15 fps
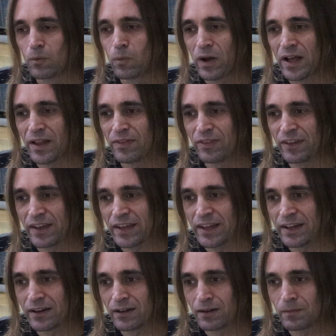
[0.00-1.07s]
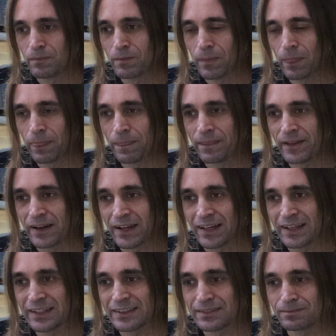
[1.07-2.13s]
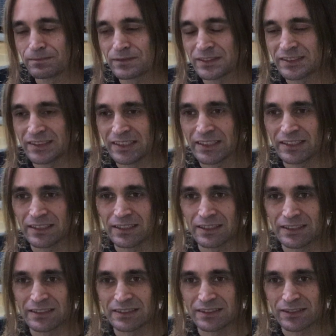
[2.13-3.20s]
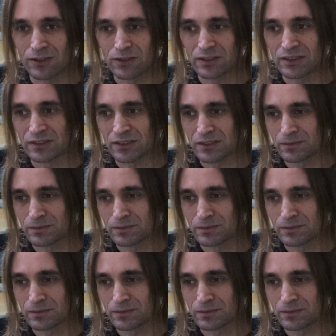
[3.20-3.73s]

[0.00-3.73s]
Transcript: when the delayed signal is not